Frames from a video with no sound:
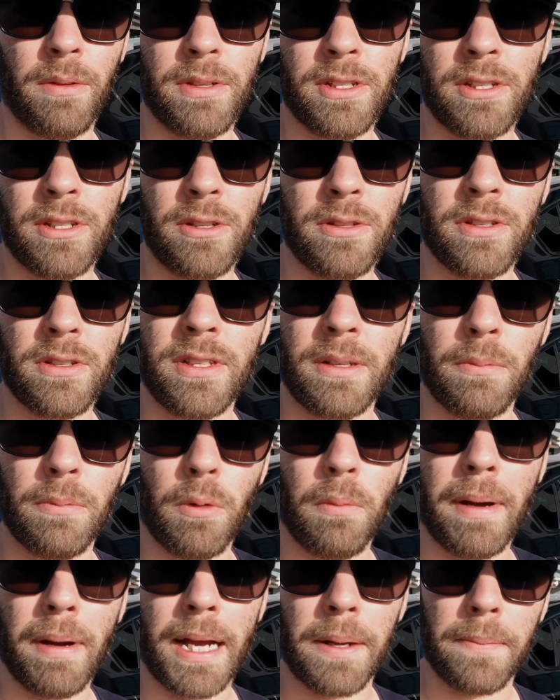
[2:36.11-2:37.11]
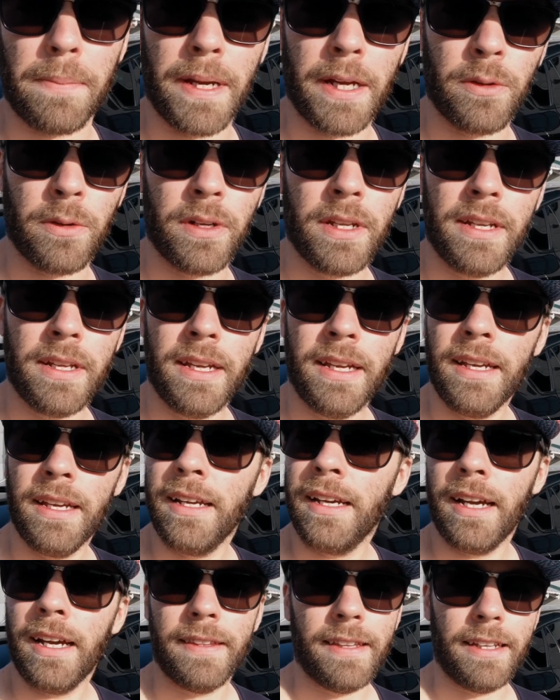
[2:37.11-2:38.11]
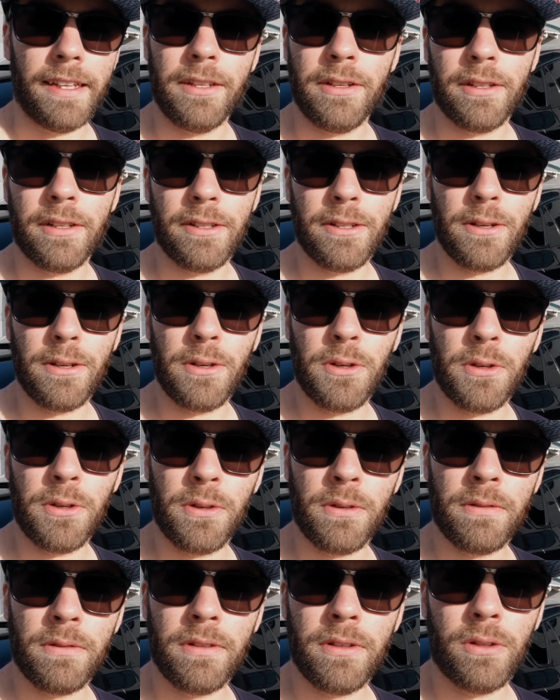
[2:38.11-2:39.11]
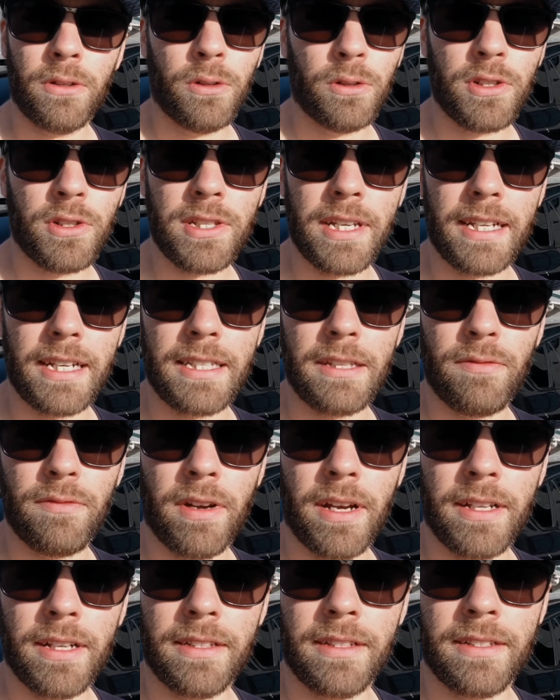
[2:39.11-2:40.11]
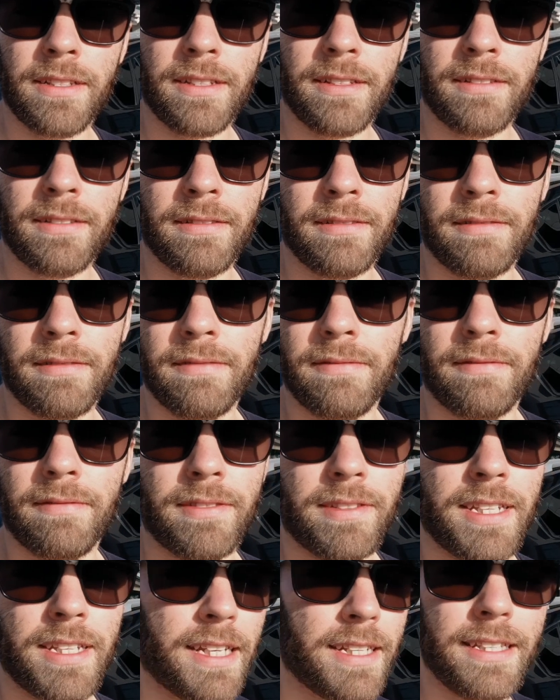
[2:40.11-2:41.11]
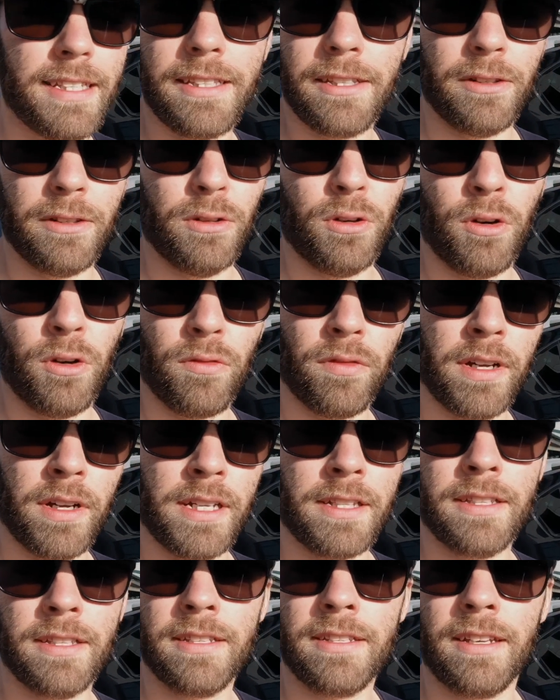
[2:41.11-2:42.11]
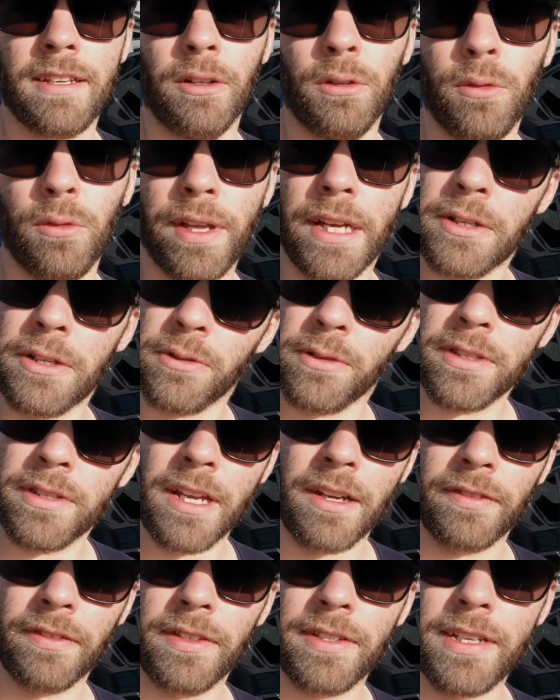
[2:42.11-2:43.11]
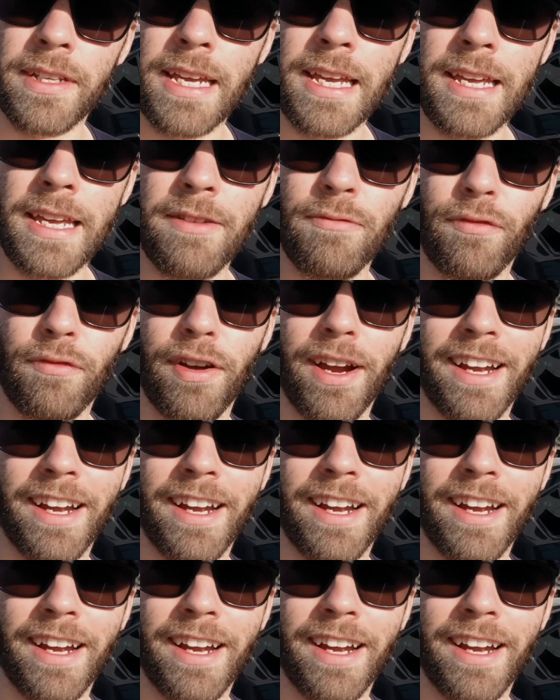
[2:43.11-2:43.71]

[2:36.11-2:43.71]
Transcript: We just use a simple mag mount, and then you can do your 0 to 60 runs and 60 to 0 runs and all that sort of stuff to see